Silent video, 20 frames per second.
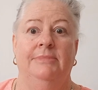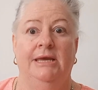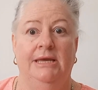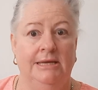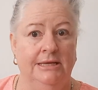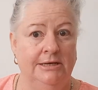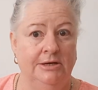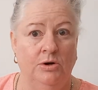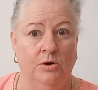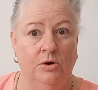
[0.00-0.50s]

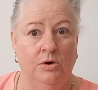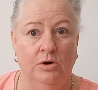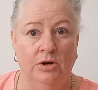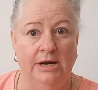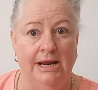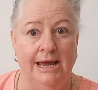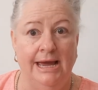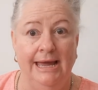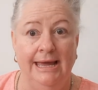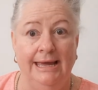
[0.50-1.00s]
in on
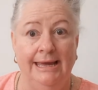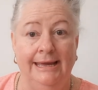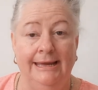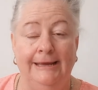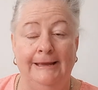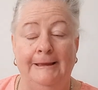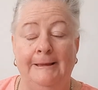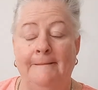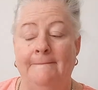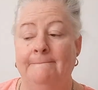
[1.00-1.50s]

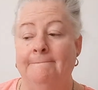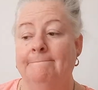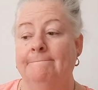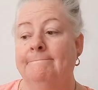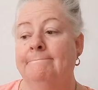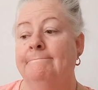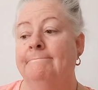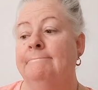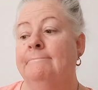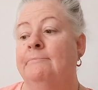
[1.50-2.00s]
a
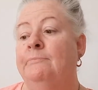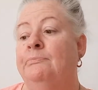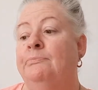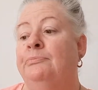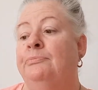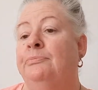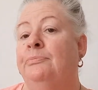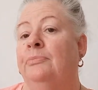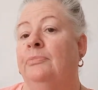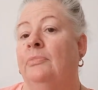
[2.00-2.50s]

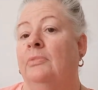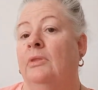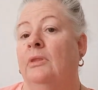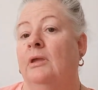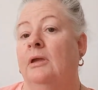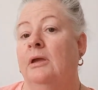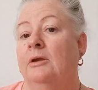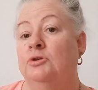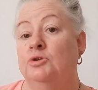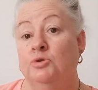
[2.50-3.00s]

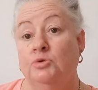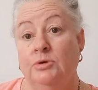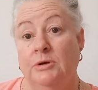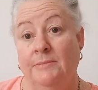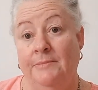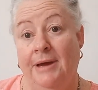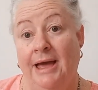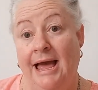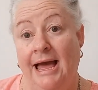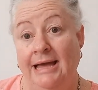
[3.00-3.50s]

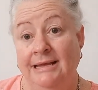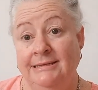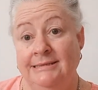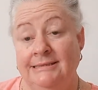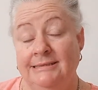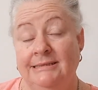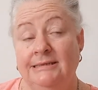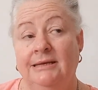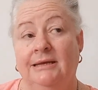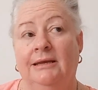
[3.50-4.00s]
Jordan
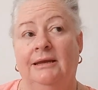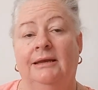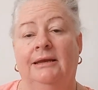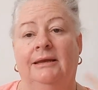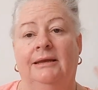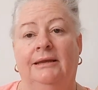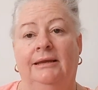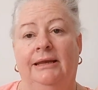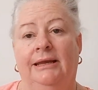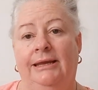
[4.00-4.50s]
pass,
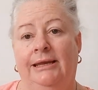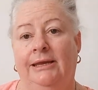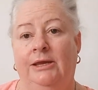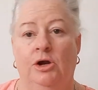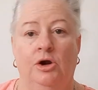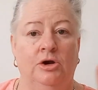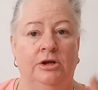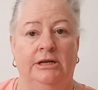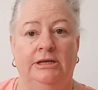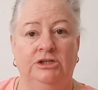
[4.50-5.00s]
he
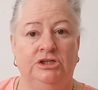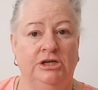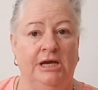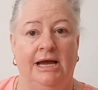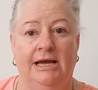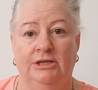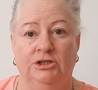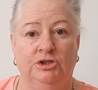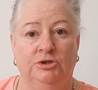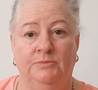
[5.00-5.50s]
only
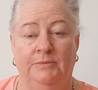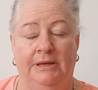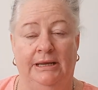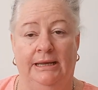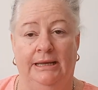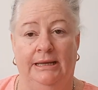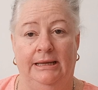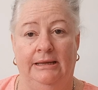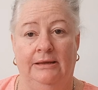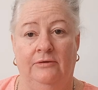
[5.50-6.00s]
charged
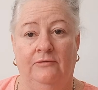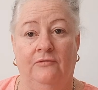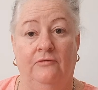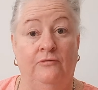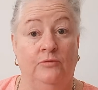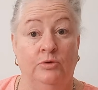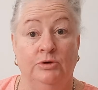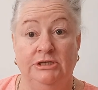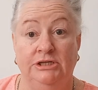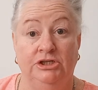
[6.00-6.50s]
me
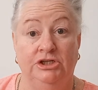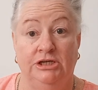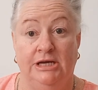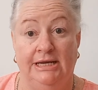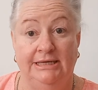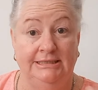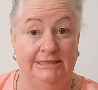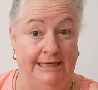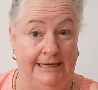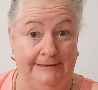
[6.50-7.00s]
40
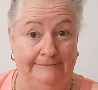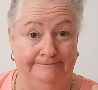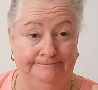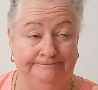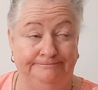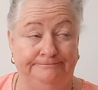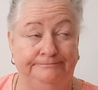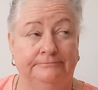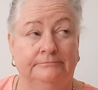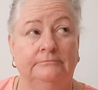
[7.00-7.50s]
JD.
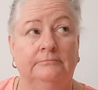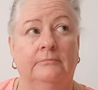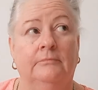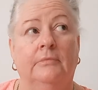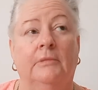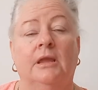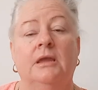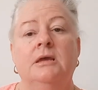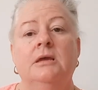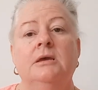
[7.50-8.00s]

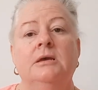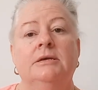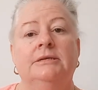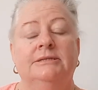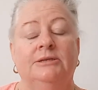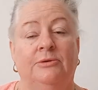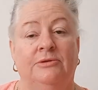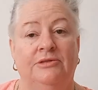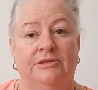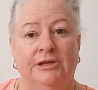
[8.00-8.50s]

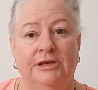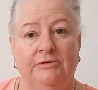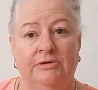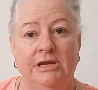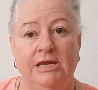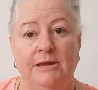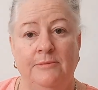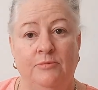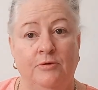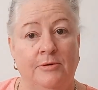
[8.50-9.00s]
So in theory,
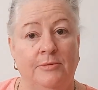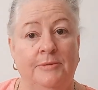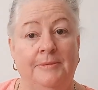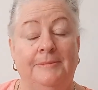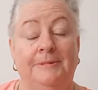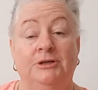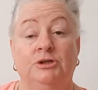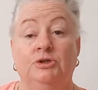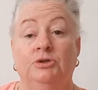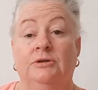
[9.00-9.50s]
he
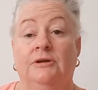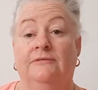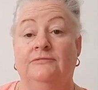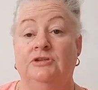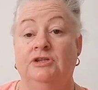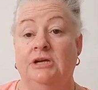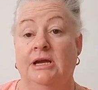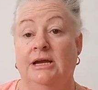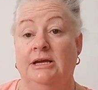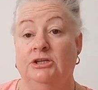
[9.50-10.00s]
probably should have
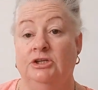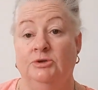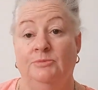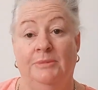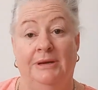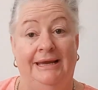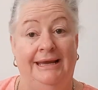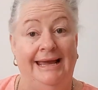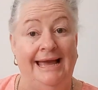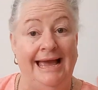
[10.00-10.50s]
charged
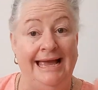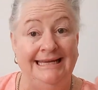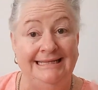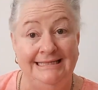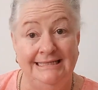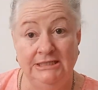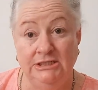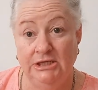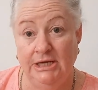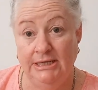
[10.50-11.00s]
me
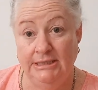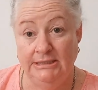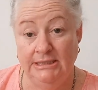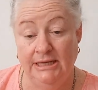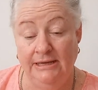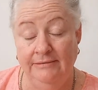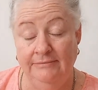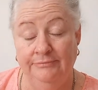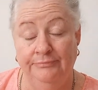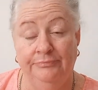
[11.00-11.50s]
80 JD,